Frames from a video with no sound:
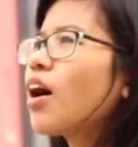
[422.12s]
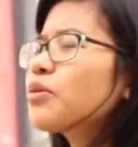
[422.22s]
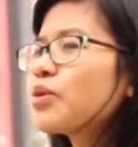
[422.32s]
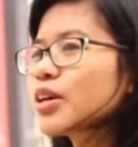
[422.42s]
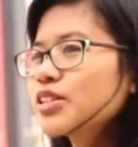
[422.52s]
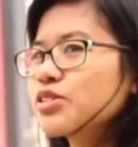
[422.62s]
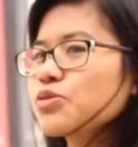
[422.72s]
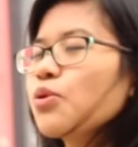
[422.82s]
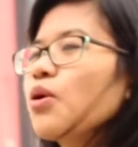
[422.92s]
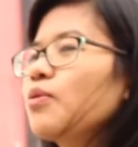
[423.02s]
Hard work in
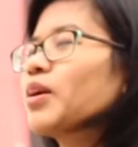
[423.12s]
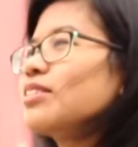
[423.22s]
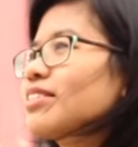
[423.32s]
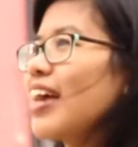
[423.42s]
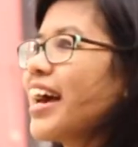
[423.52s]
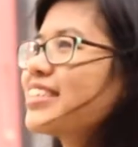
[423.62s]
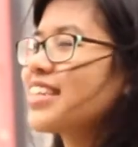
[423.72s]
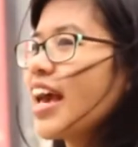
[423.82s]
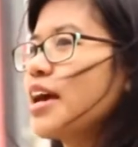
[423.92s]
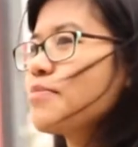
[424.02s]
school will set
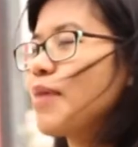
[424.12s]
a